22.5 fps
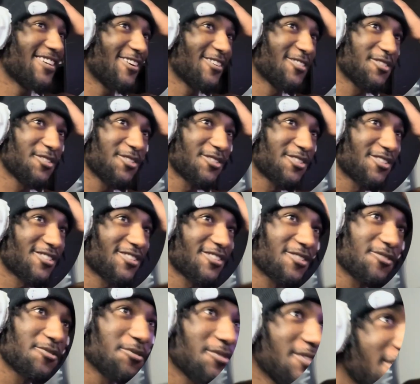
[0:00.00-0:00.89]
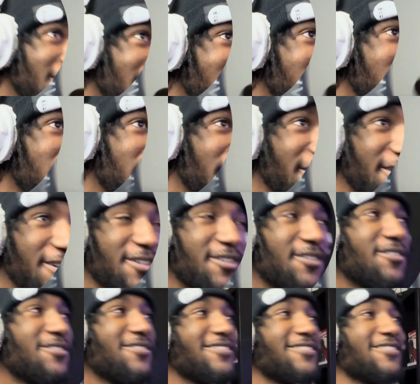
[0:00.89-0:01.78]
off the screen,
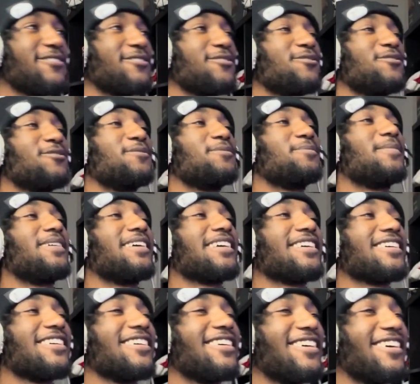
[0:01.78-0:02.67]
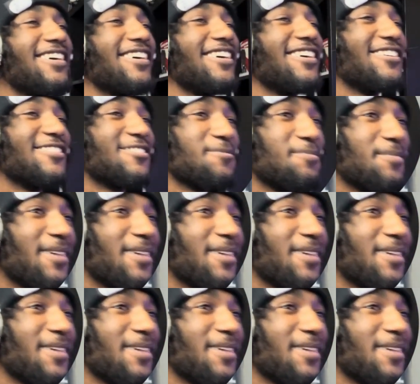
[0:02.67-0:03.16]
bro. Like, oh my um, gosh,